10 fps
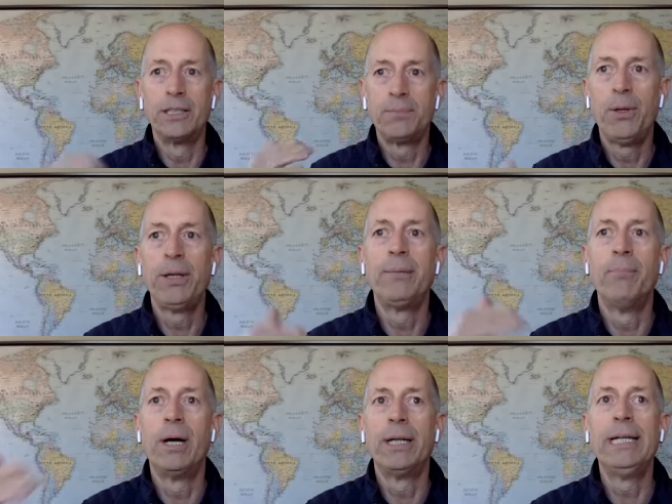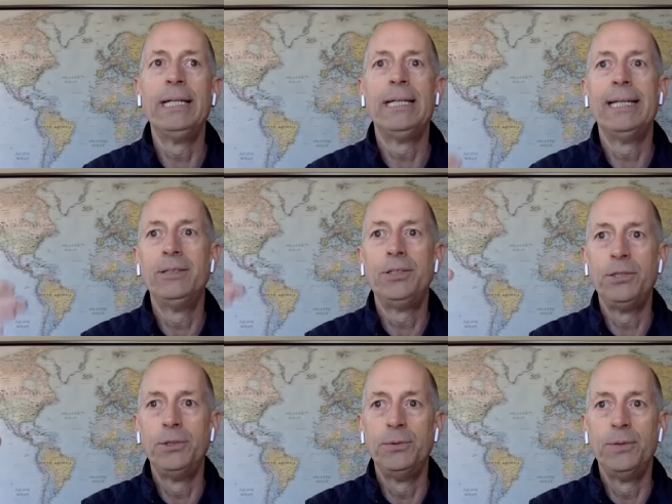It's putting money
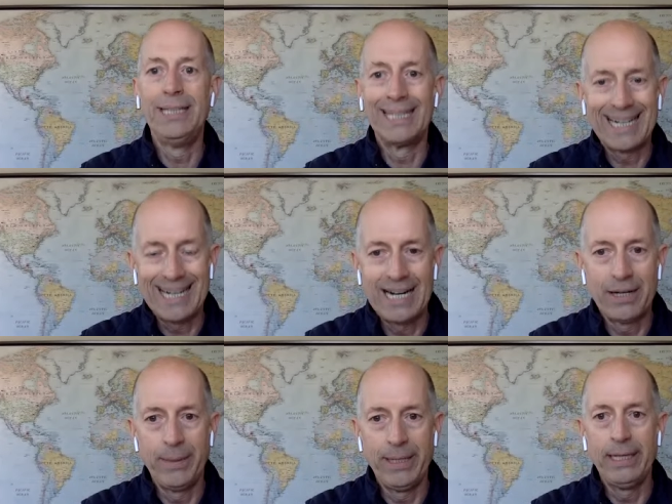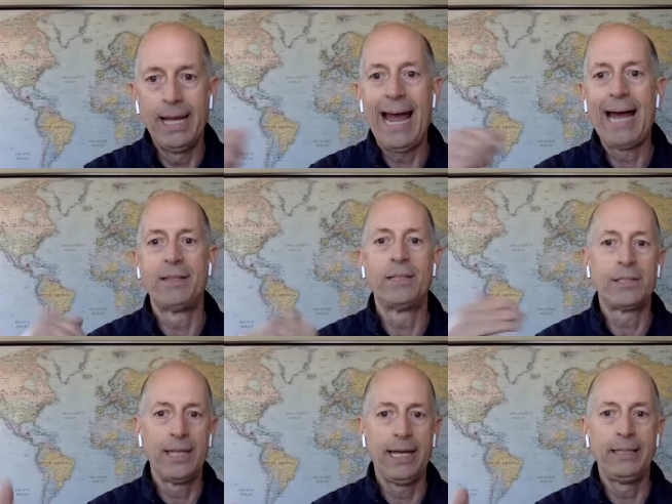into the economy at the
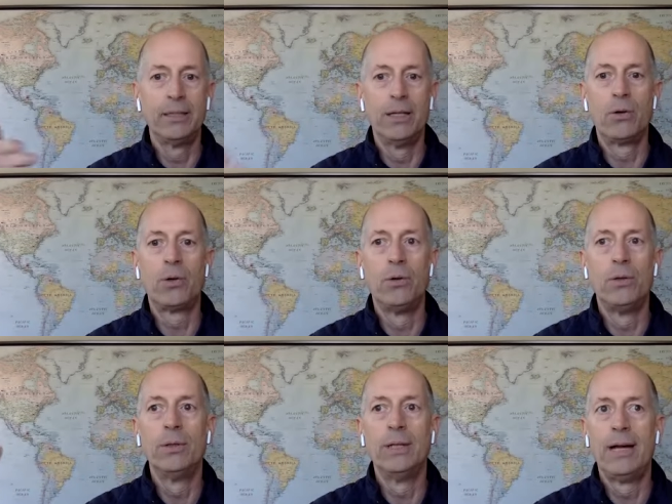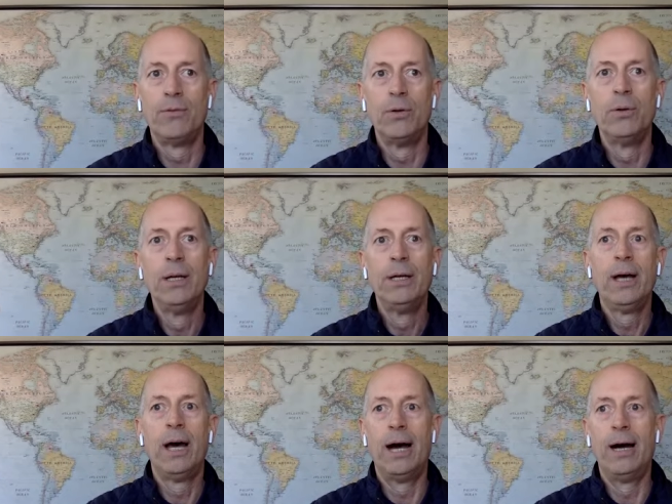state, local level
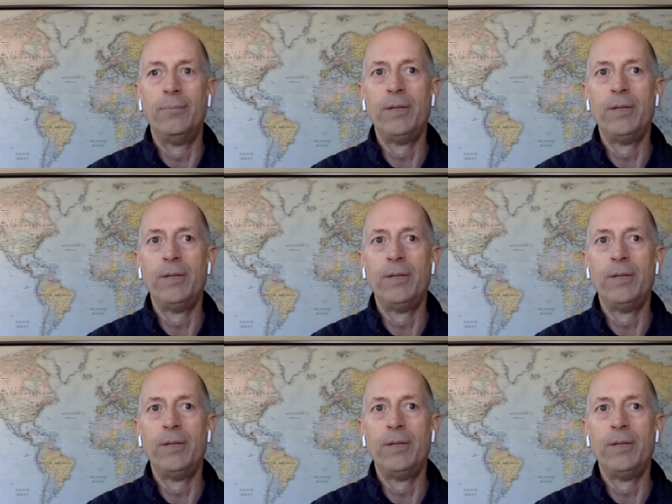um,